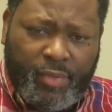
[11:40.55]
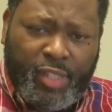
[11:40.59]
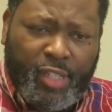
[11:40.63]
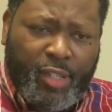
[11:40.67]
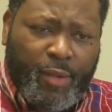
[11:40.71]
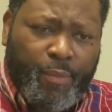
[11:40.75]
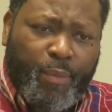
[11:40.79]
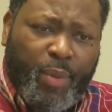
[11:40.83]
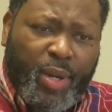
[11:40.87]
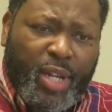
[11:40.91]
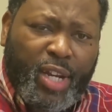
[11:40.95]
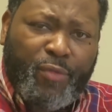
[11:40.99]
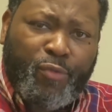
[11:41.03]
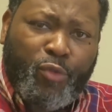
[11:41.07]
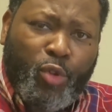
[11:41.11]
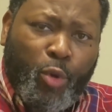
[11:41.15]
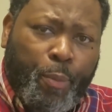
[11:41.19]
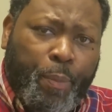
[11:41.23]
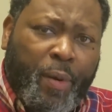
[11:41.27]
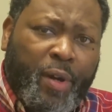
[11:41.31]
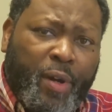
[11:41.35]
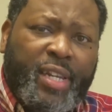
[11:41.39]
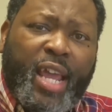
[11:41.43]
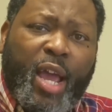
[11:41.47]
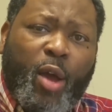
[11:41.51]
And
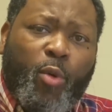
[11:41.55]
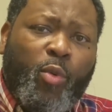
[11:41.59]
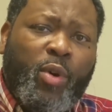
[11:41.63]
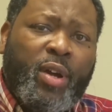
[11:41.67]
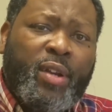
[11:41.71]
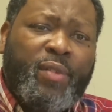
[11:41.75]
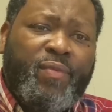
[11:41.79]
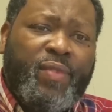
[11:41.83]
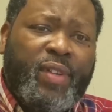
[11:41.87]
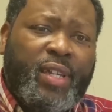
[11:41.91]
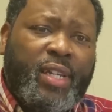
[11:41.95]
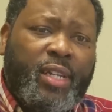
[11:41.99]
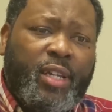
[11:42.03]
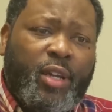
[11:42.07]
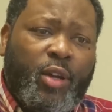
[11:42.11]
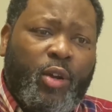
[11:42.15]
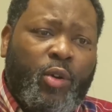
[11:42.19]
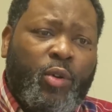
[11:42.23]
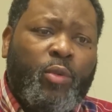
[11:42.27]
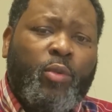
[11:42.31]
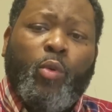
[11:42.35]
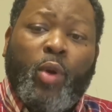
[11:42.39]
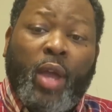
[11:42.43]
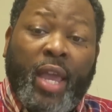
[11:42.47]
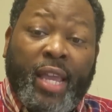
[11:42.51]
consistency is
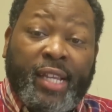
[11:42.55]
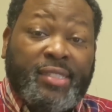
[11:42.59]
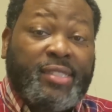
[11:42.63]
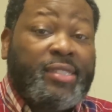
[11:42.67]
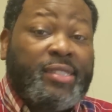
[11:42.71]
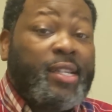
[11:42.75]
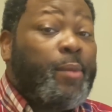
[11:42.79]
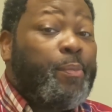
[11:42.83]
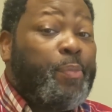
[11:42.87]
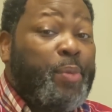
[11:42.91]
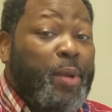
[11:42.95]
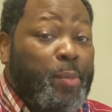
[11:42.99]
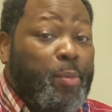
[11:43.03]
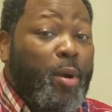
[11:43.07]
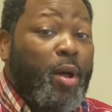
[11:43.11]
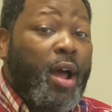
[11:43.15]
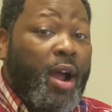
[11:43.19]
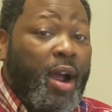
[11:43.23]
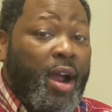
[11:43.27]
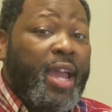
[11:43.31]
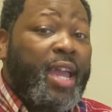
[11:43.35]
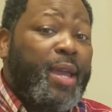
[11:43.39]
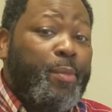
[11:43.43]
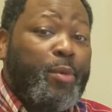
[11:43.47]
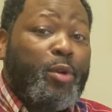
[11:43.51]
going to be the reason
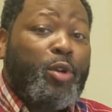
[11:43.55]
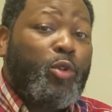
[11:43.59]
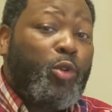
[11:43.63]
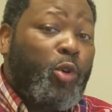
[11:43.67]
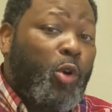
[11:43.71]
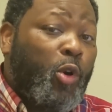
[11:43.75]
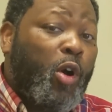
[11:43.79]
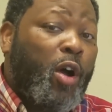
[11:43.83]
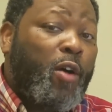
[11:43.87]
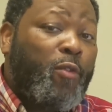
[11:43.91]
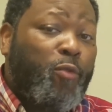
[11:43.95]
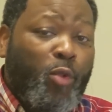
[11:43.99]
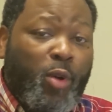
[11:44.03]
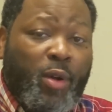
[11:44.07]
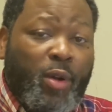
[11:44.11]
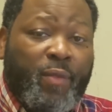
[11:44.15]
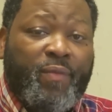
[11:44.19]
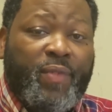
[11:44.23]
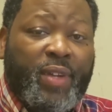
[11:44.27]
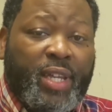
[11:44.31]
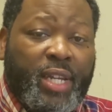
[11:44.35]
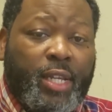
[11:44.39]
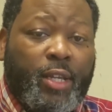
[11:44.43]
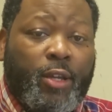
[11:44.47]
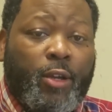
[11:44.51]
why your channel grows.